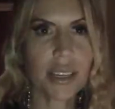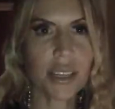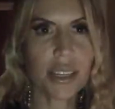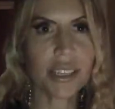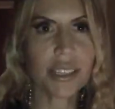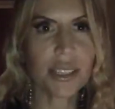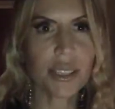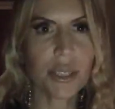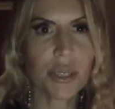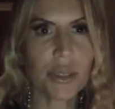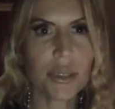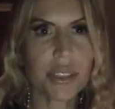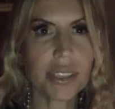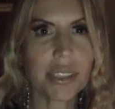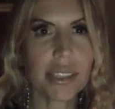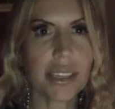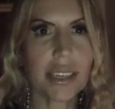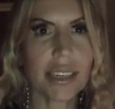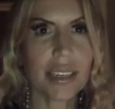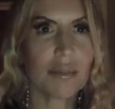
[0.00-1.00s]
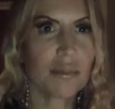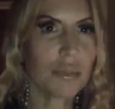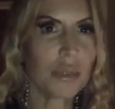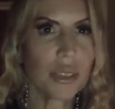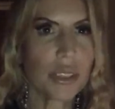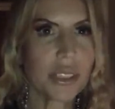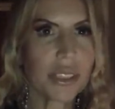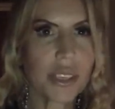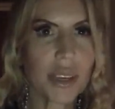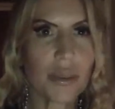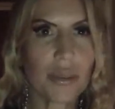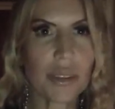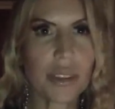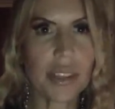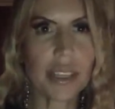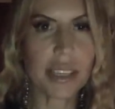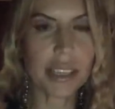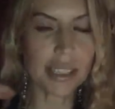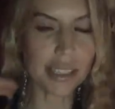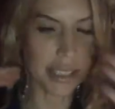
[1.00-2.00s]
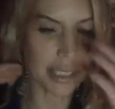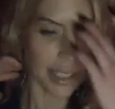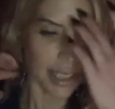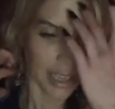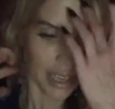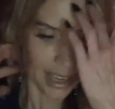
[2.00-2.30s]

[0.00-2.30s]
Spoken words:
of good too, isn't it? We'll just go with this.